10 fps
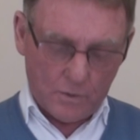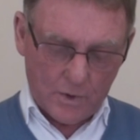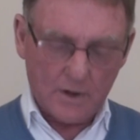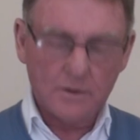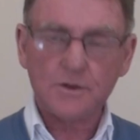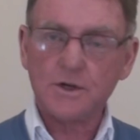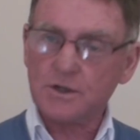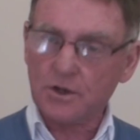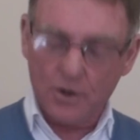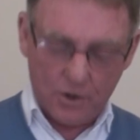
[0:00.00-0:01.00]
Well,
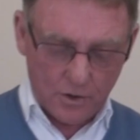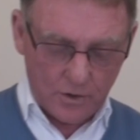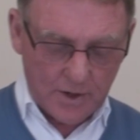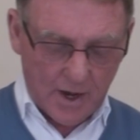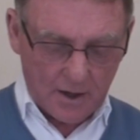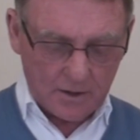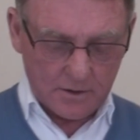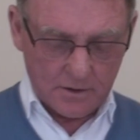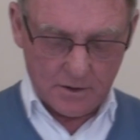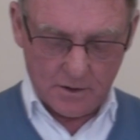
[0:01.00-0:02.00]
just to conclude now
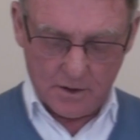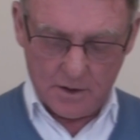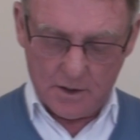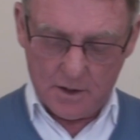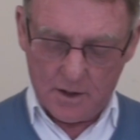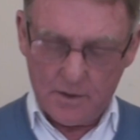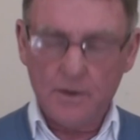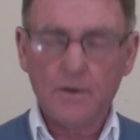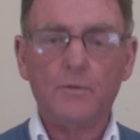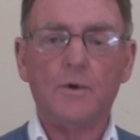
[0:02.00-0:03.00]

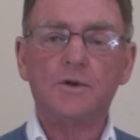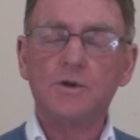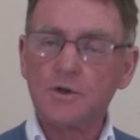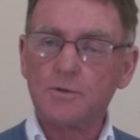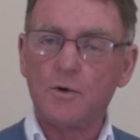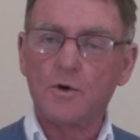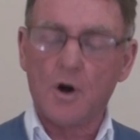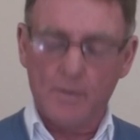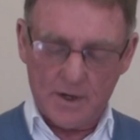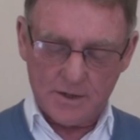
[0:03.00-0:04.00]
with 2 small
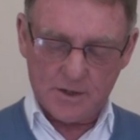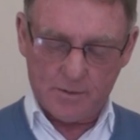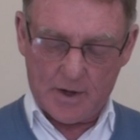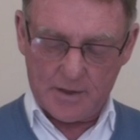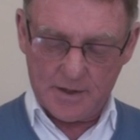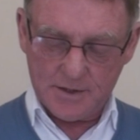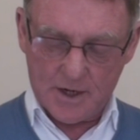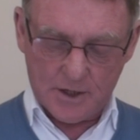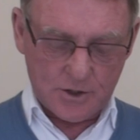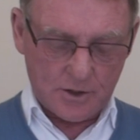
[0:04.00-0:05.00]
comments about this
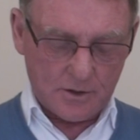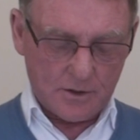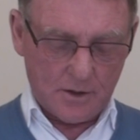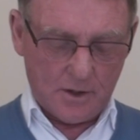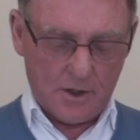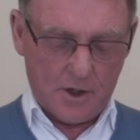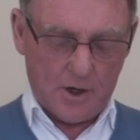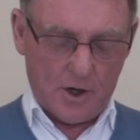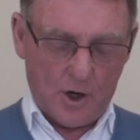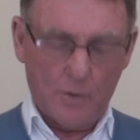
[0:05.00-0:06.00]
section.
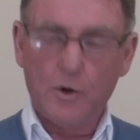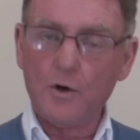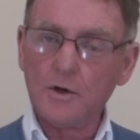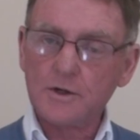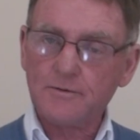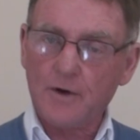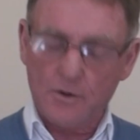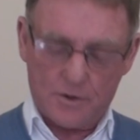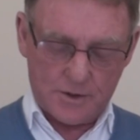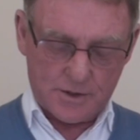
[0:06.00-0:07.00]
Paul's
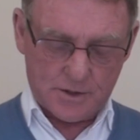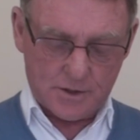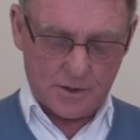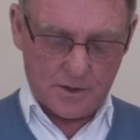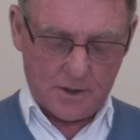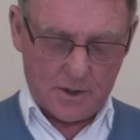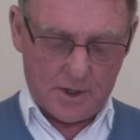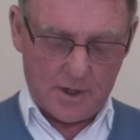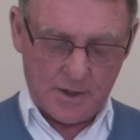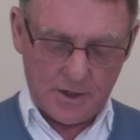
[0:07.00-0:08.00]
focus
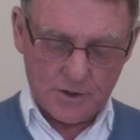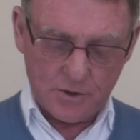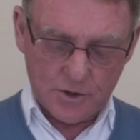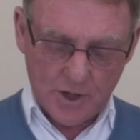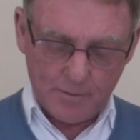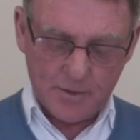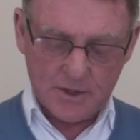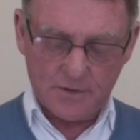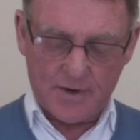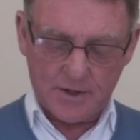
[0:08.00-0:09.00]
in these 2
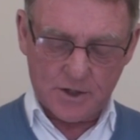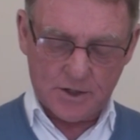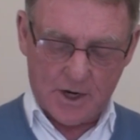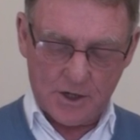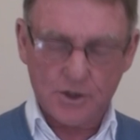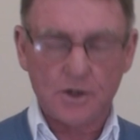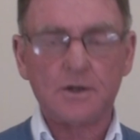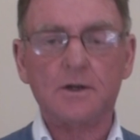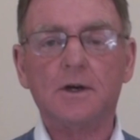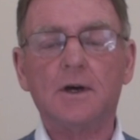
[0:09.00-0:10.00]
chapters of
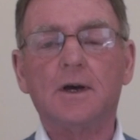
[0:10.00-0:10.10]
exhortation